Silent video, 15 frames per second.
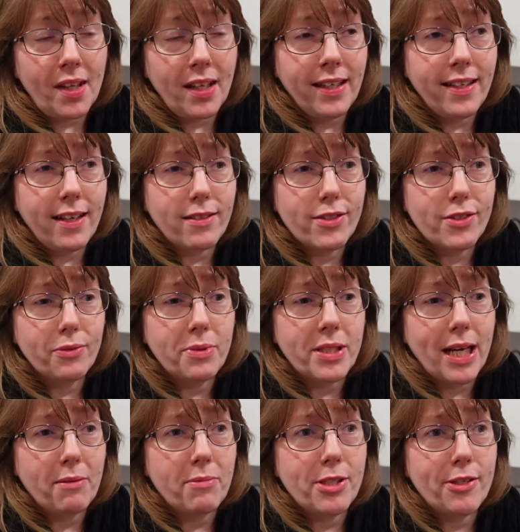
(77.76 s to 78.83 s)
You know,
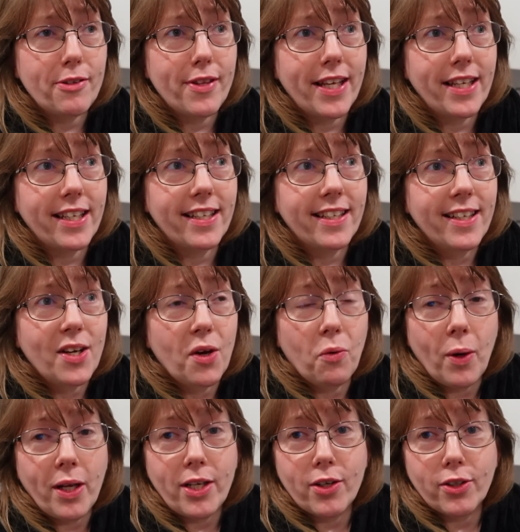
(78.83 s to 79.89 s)
sometimes you think
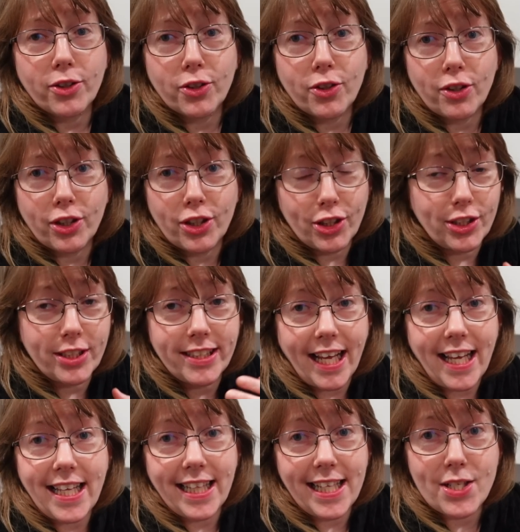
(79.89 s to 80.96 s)
when you're just
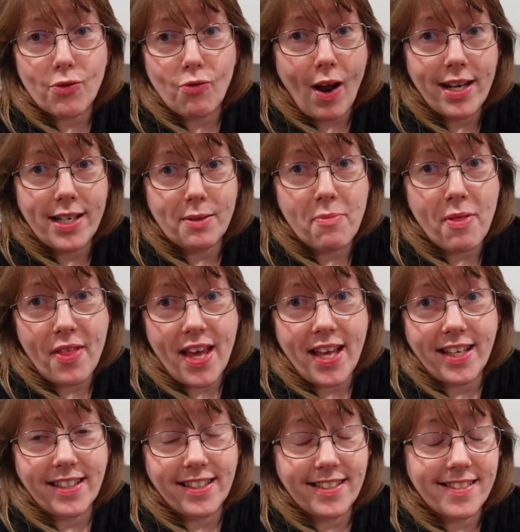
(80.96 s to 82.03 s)
saying these random
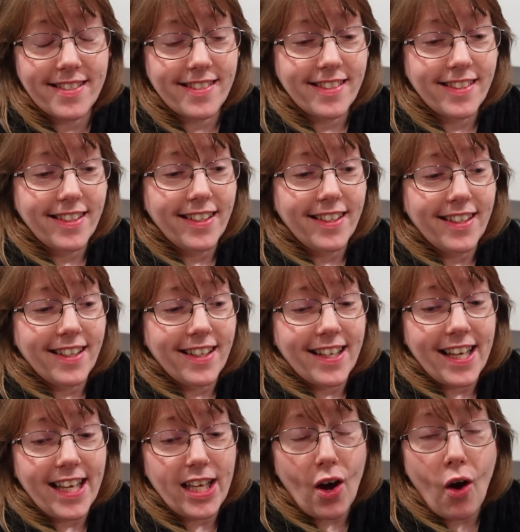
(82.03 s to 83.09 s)
things,
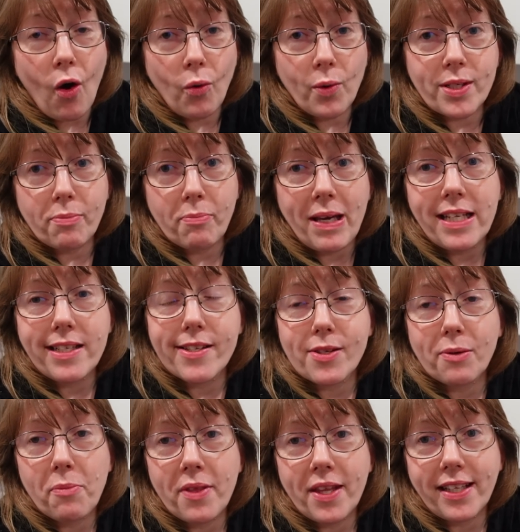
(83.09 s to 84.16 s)
it always means
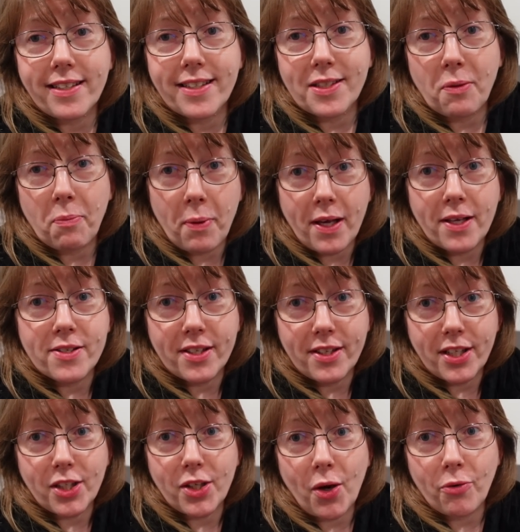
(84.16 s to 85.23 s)
something to the person
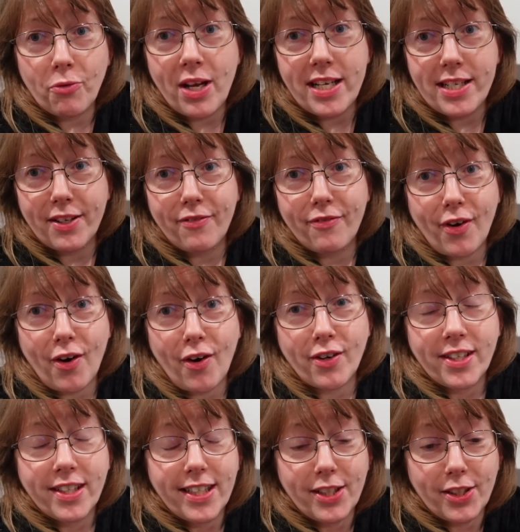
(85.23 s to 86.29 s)
that you're reading for,
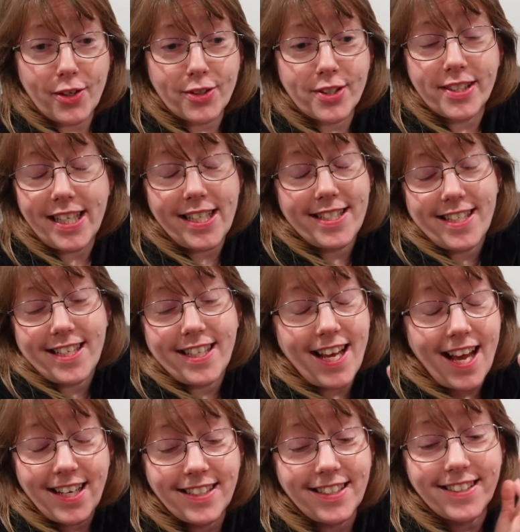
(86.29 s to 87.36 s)
your sitter.
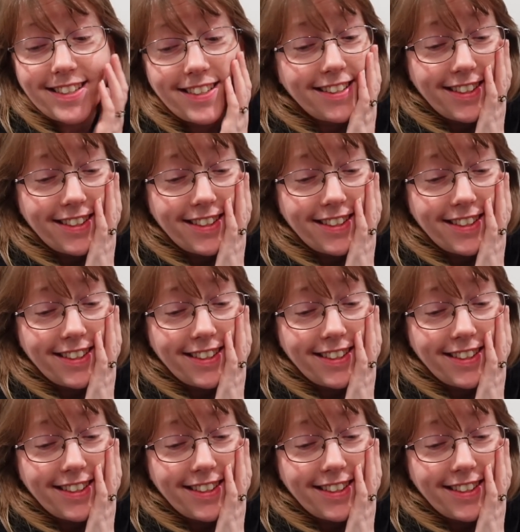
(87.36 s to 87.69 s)
And